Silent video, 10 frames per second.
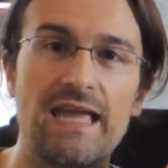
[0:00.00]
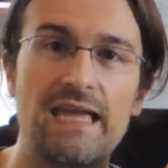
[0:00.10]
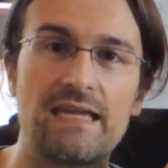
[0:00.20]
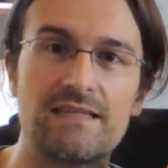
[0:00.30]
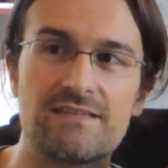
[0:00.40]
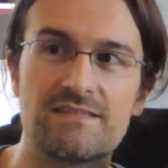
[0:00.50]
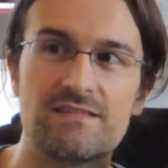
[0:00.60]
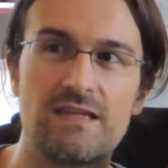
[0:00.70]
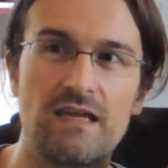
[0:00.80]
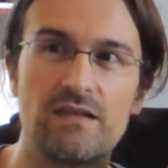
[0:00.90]
a
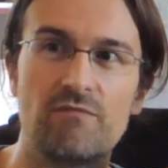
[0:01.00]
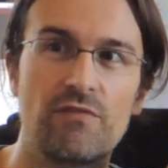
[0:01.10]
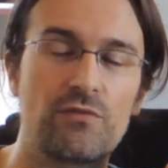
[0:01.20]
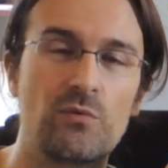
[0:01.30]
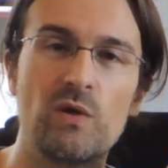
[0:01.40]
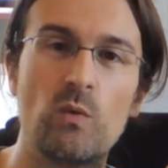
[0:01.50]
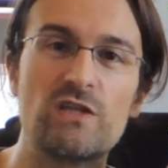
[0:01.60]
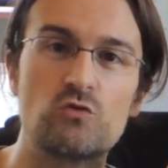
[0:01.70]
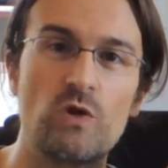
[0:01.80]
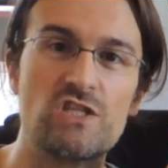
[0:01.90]
3-way
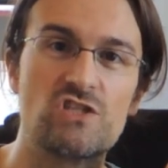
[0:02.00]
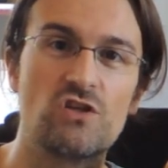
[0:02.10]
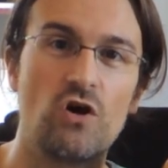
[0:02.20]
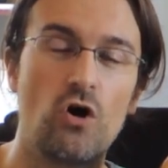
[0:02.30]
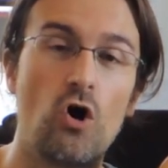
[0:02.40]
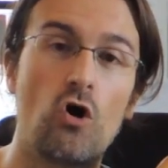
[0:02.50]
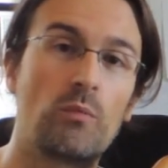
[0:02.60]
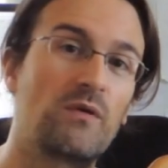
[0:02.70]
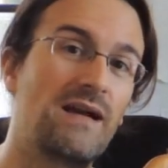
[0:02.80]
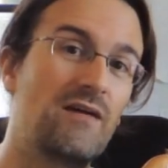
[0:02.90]
switch
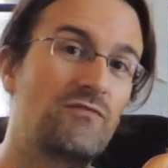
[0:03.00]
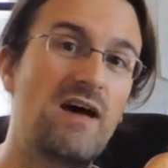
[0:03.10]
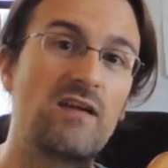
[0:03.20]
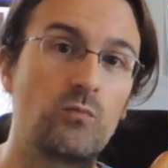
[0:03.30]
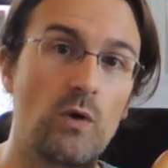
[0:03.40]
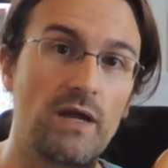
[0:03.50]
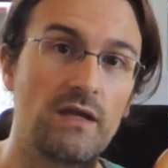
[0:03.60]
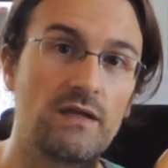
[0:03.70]
over a 5-way?